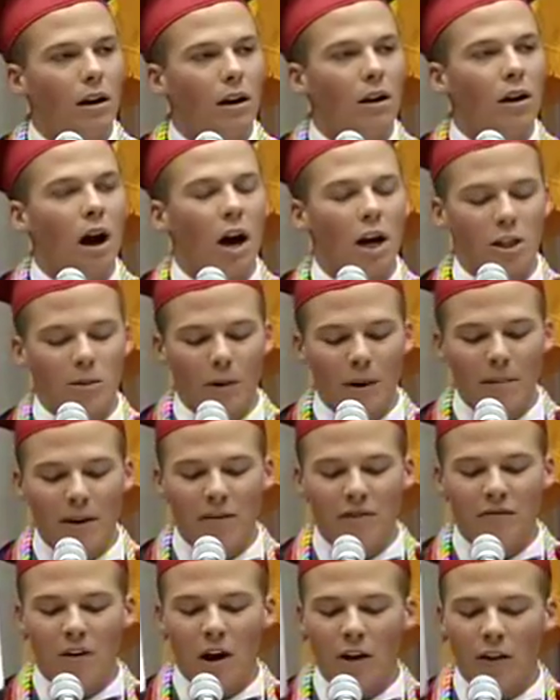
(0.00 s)
caused by my
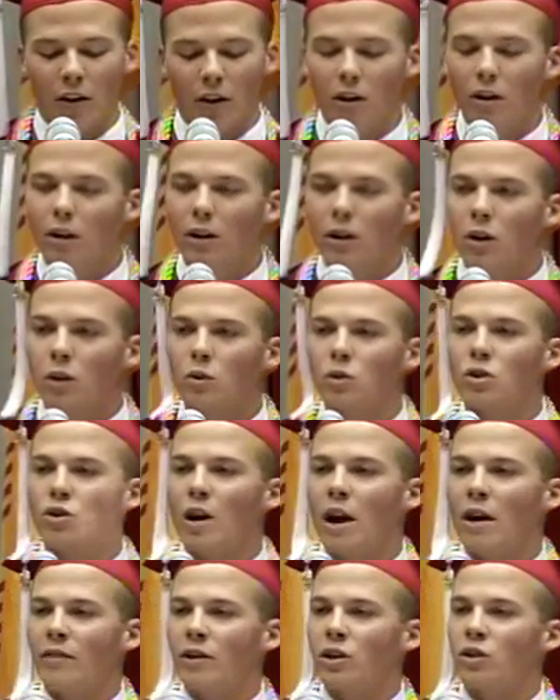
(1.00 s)
father who was
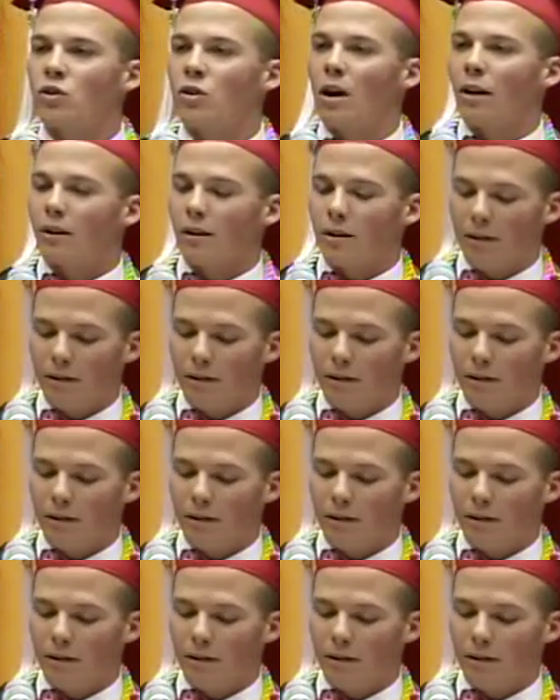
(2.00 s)
driving drunk.